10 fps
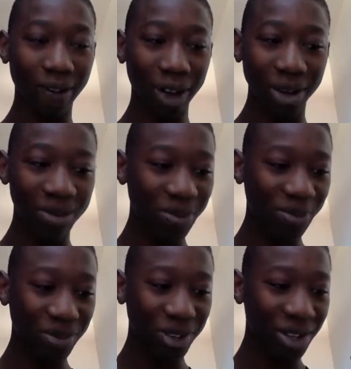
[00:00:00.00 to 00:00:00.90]
fun
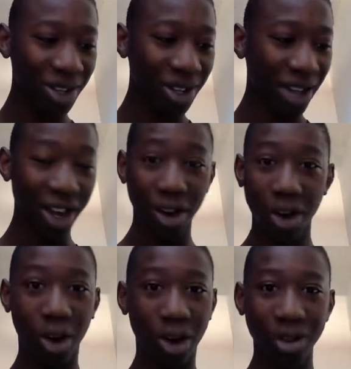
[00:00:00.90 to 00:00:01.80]
at
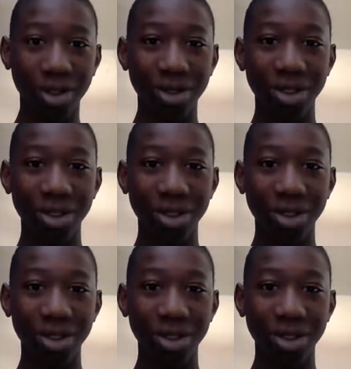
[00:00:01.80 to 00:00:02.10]
all.